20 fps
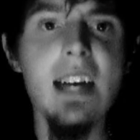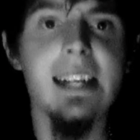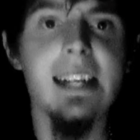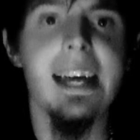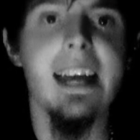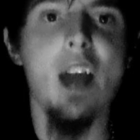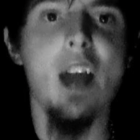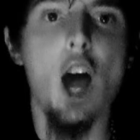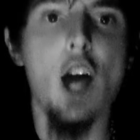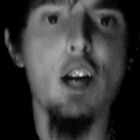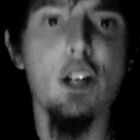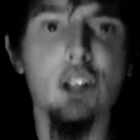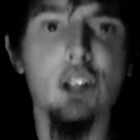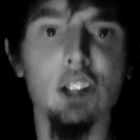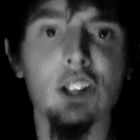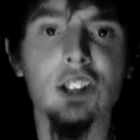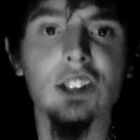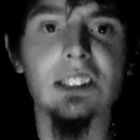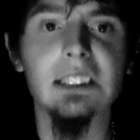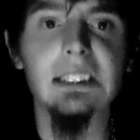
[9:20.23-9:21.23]
can
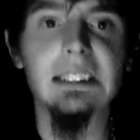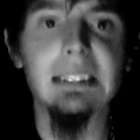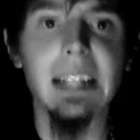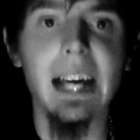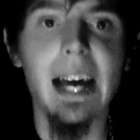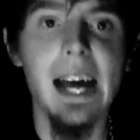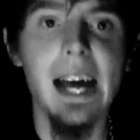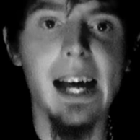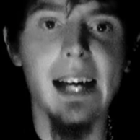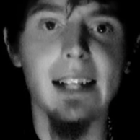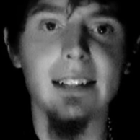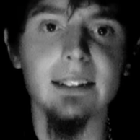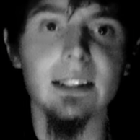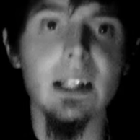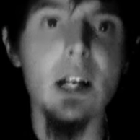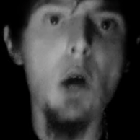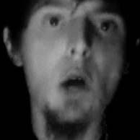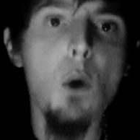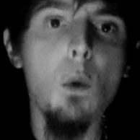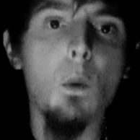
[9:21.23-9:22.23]
understand
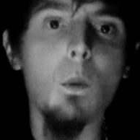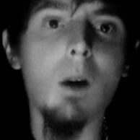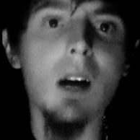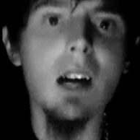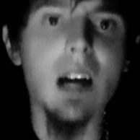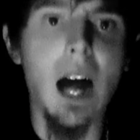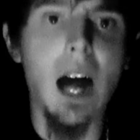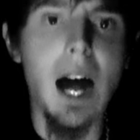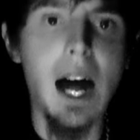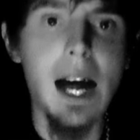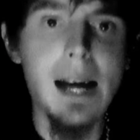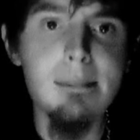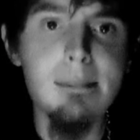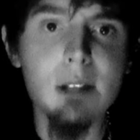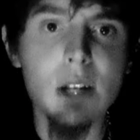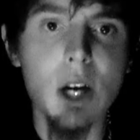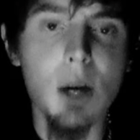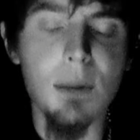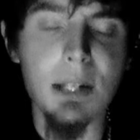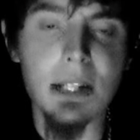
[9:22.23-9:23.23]
what I'm
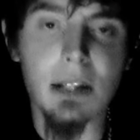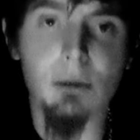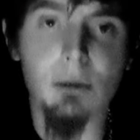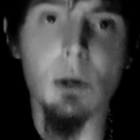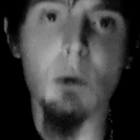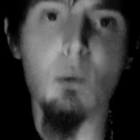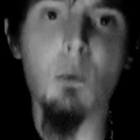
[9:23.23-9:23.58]
going through,